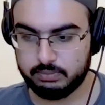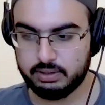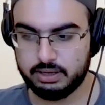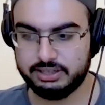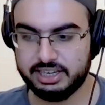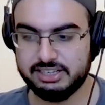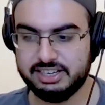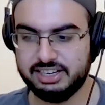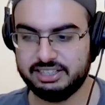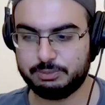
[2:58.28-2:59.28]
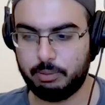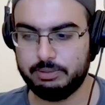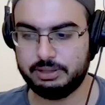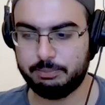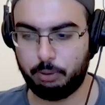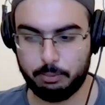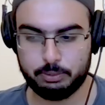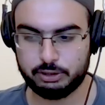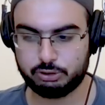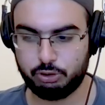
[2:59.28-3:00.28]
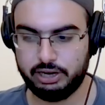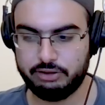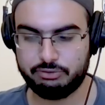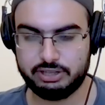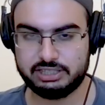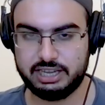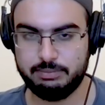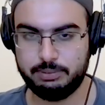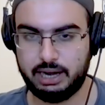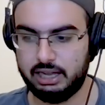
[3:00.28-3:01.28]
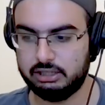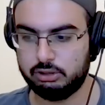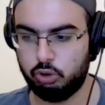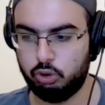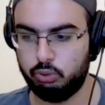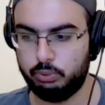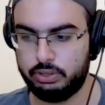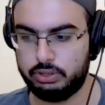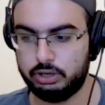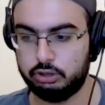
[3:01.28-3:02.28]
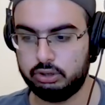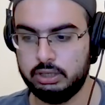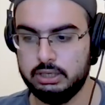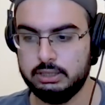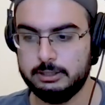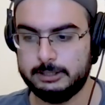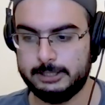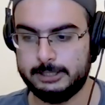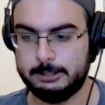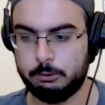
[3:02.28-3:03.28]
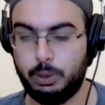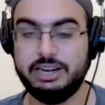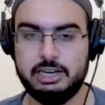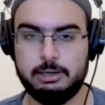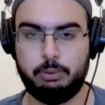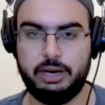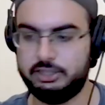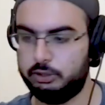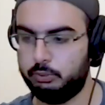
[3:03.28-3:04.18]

And 0-0 is probably the popular scoreline for this game, but I'll go with a 1-0 Brighton